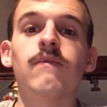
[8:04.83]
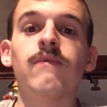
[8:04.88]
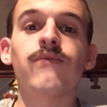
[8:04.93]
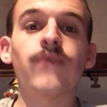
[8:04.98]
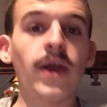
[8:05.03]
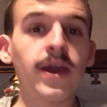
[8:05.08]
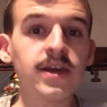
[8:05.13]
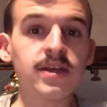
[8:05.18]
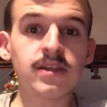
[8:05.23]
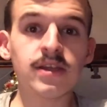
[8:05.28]

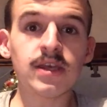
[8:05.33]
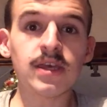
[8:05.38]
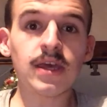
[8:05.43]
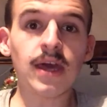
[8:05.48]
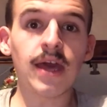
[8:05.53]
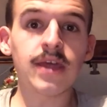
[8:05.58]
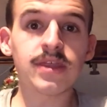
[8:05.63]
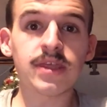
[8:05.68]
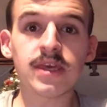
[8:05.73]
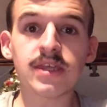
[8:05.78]

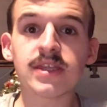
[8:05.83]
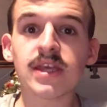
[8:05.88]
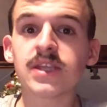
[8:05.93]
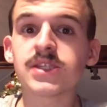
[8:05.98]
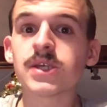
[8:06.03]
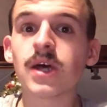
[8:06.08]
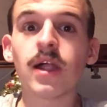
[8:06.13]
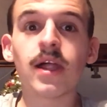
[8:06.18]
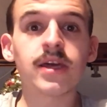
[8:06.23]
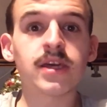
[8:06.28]
Frankly, I think
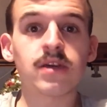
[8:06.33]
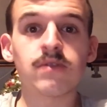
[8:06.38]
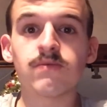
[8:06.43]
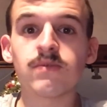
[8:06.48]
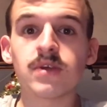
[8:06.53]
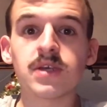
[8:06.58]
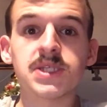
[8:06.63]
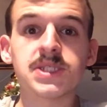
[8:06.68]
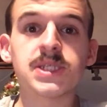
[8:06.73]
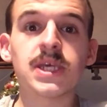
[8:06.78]
that's all I can
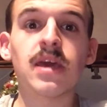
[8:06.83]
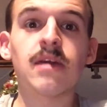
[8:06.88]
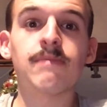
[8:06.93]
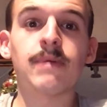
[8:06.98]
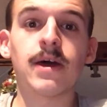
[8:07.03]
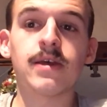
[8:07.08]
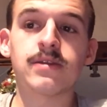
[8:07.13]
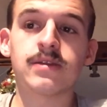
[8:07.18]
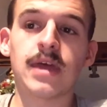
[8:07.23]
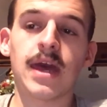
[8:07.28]
really say
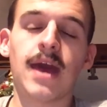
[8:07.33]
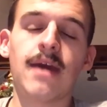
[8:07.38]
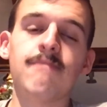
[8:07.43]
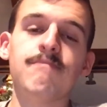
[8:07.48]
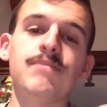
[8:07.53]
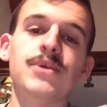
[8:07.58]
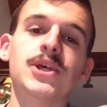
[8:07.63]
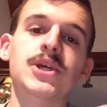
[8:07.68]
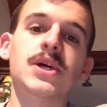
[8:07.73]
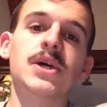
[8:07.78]
about
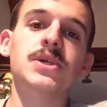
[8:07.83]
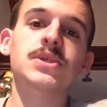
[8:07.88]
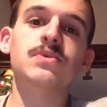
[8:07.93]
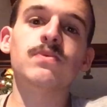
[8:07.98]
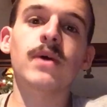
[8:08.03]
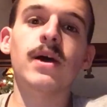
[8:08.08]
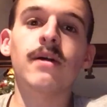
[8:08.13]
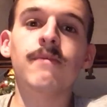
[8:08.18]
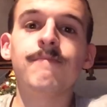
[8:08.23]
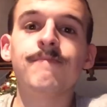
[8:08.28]
that,
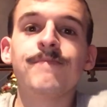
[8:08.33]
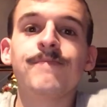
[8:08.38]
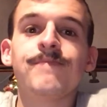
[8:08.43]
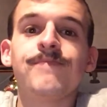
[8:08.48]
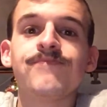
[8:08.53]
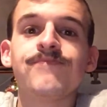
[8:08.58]
because, well,